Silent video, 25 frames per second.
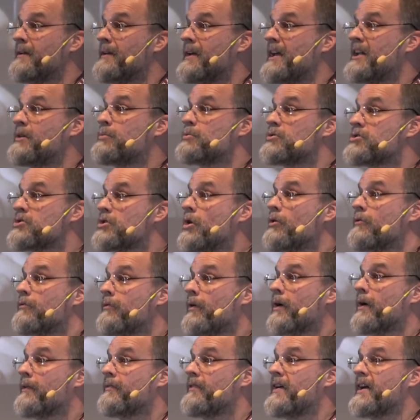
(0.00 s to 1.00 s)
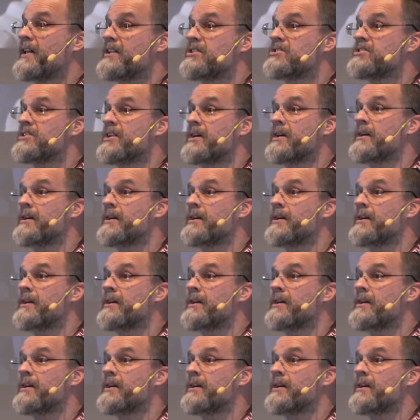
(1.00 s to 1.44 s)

It was so far fetched.